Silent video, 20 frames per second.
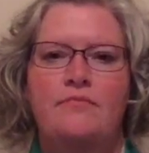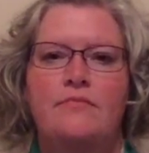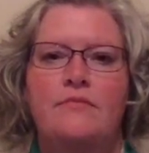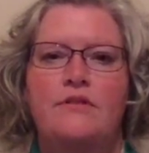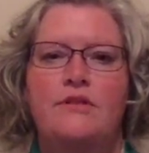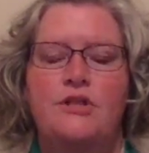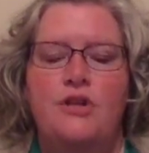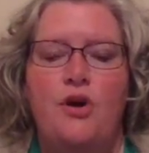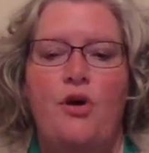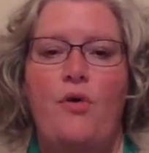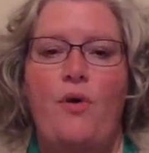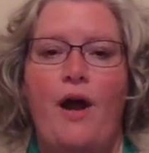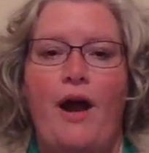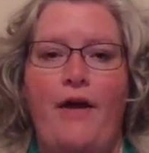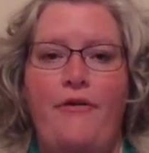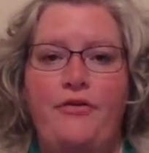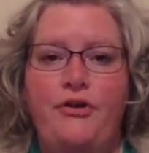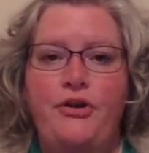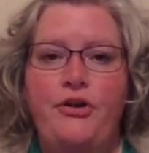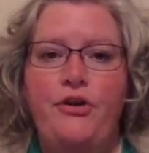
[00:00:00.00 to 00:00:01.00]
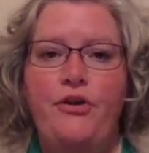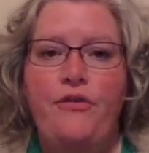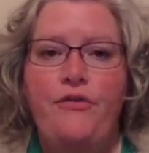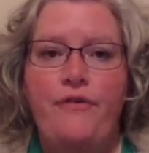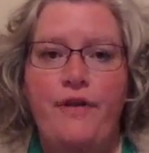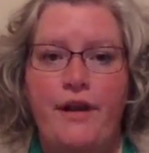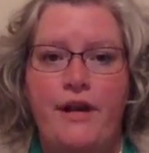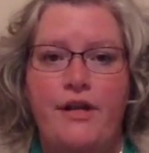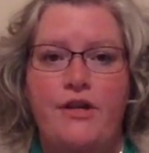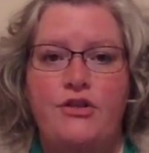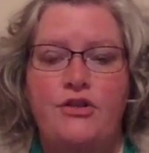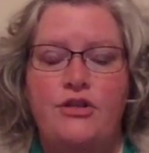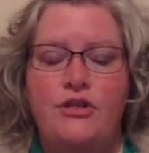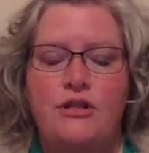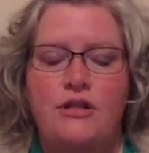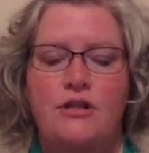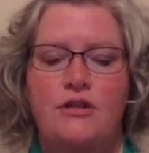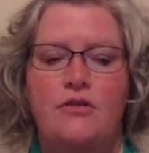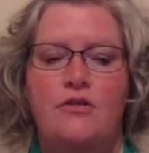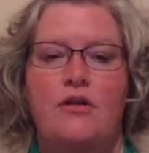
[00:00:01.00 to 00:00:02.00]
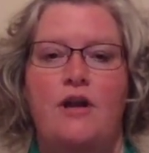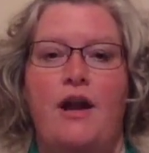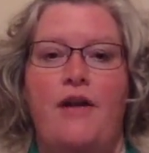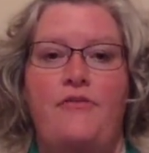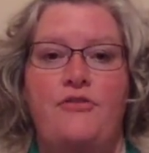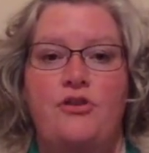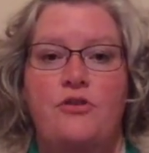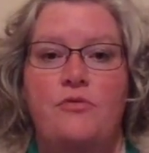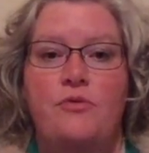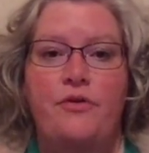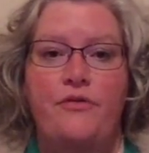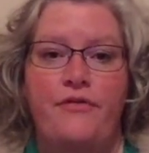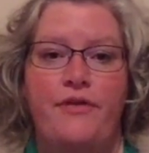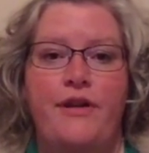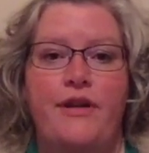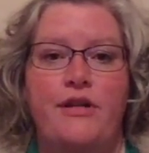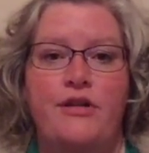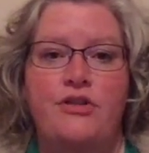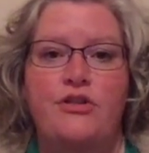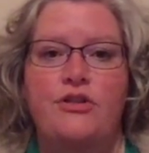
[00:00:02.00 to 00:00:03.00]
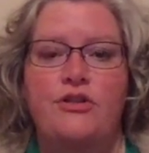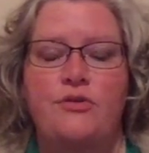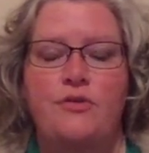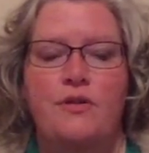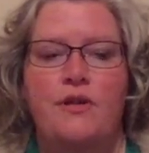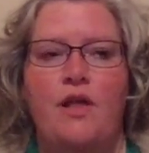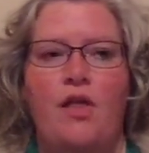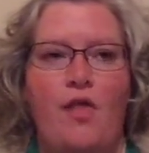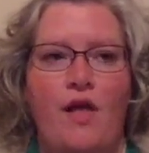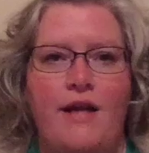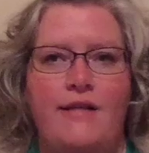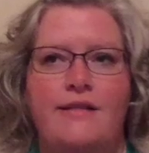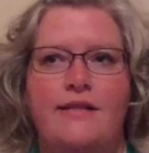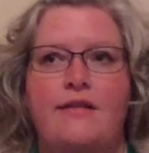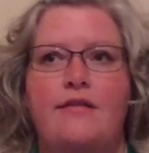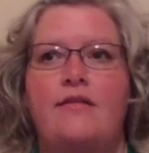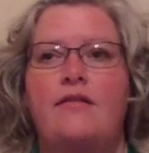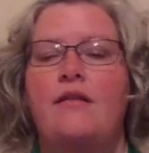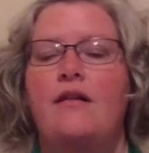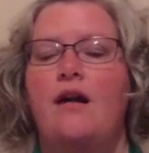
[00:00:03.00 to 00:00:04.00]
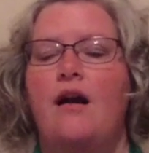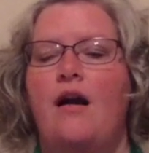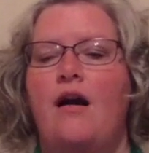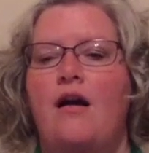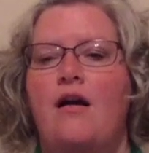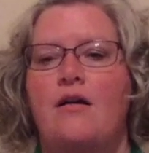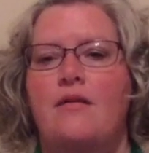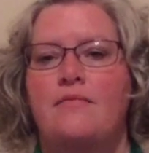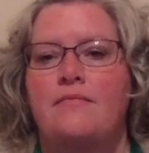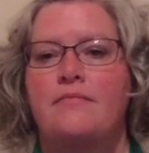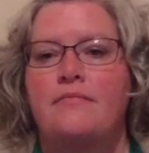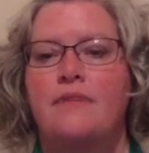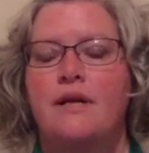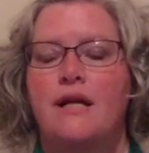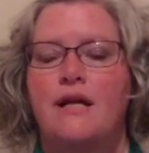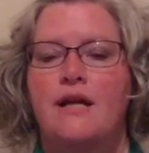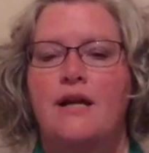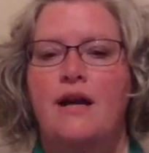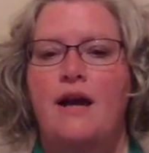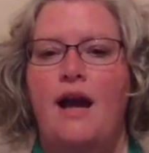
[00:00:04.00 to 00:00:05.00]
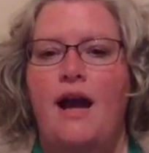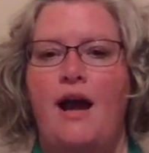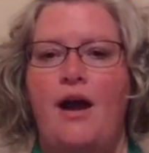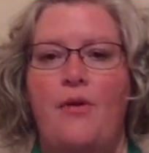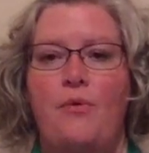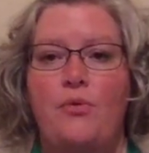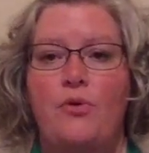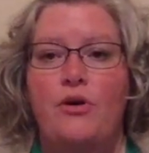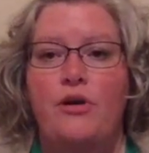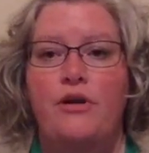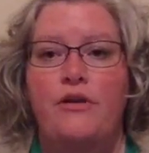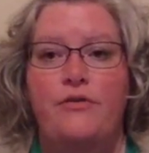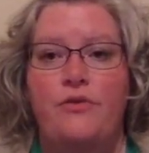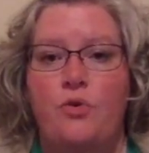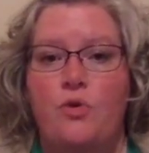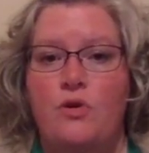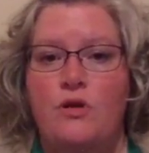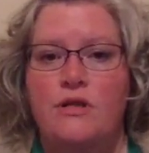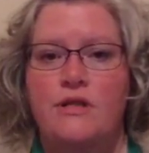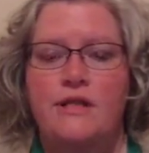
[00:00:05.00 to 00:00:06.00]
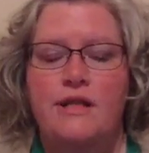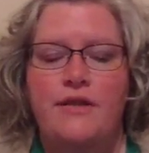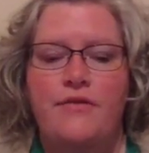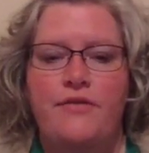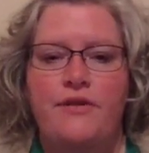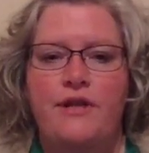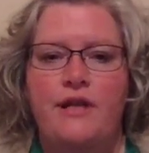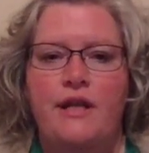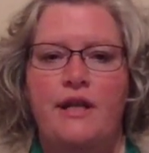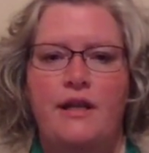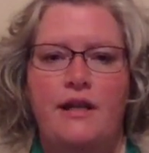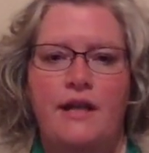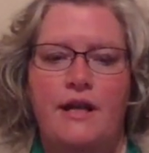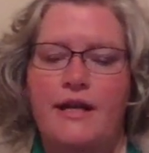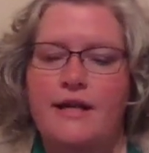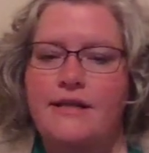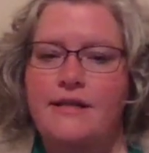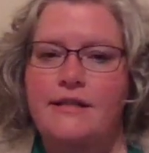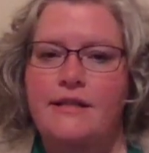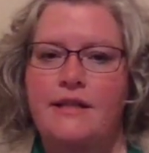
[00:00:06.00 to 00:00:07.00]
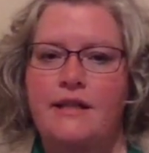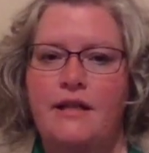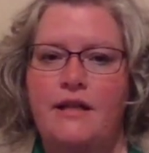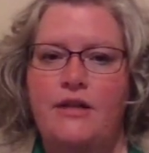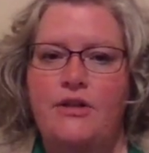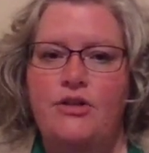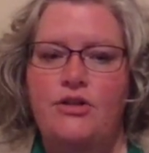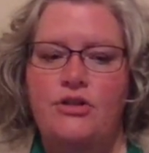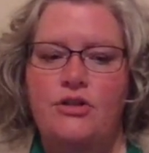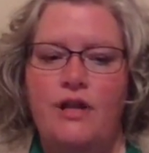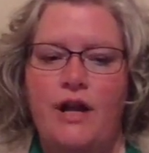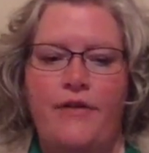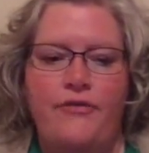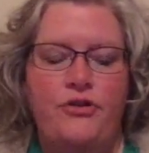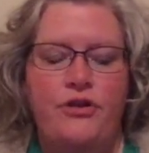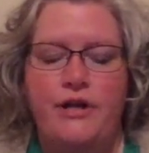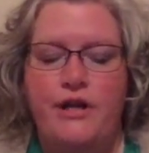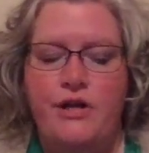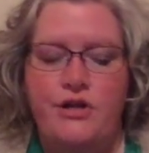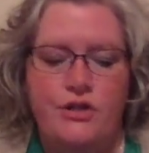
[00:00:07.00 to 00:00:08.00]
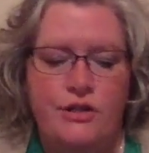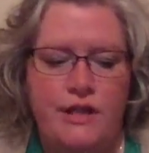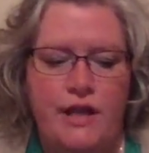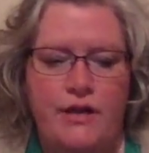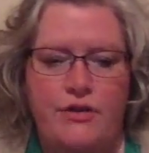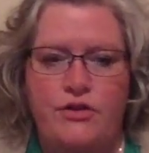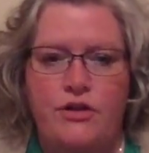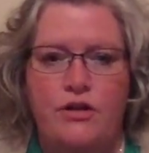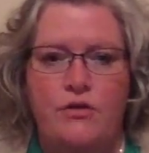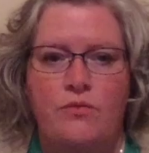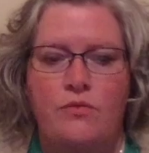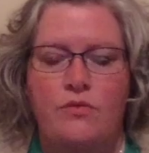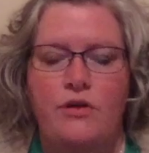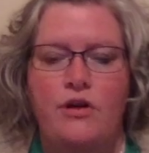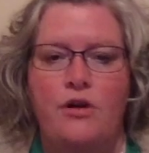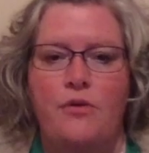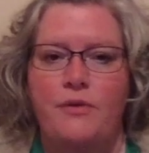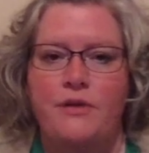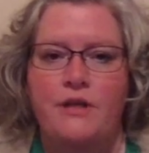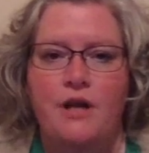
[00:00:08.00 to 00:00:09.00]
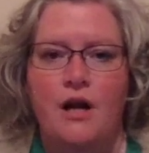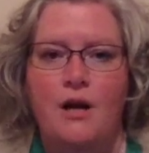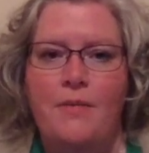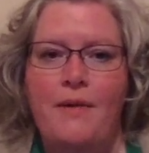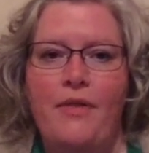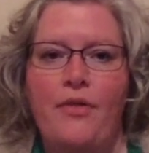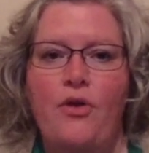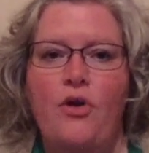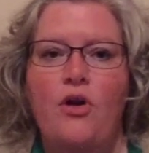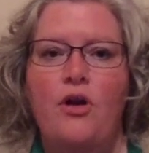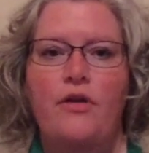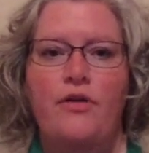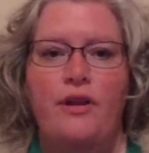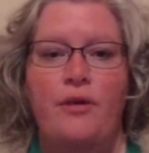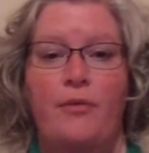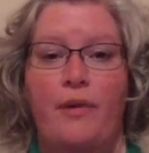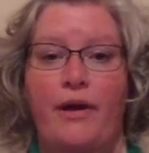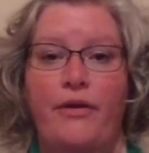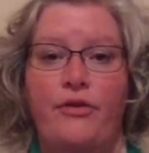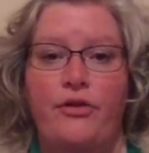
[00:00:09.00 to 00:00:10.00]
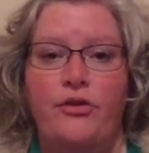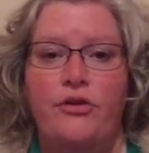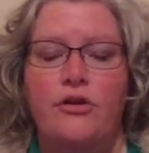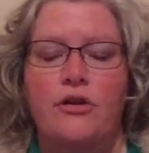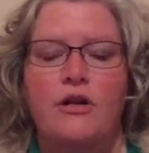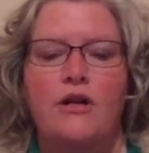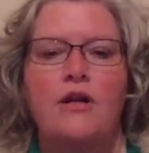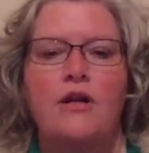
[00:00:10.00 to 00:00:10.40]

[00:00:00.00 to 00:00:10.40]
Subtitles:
So after you're finished, or after we're finished doing the lesson, I would, of course, give kids after each section. You know, we talk about the hook, they write their hook.